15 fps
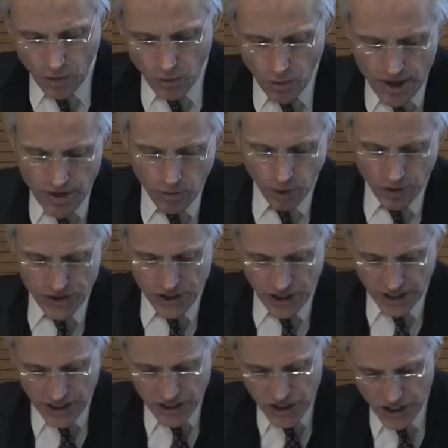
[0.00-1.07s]
We want to
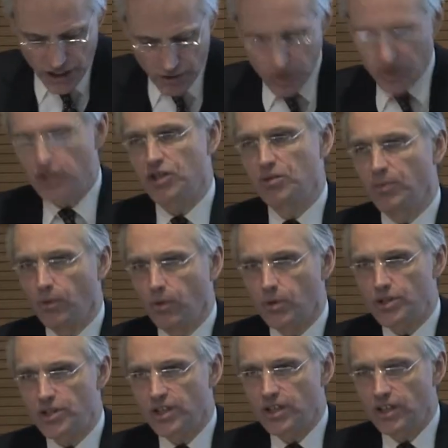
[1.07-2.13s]
continue to support